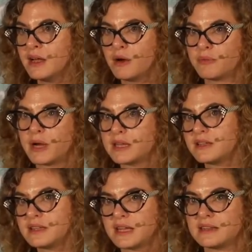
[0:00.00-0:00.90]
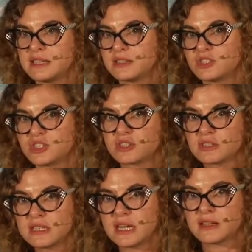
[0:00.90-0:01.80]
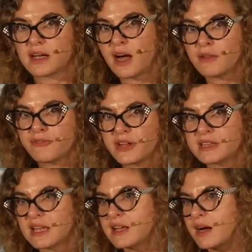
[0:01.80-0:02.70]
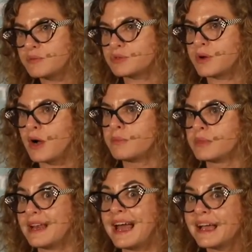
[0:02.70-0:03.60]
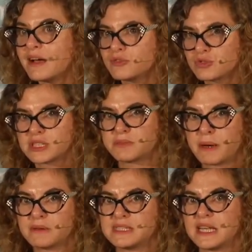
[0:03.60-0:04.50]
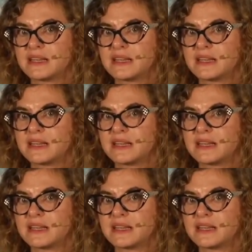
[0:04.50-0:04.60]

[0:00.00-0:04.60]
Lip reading: rather than the uncertainty and the conflict that comes from the lack of transparency and the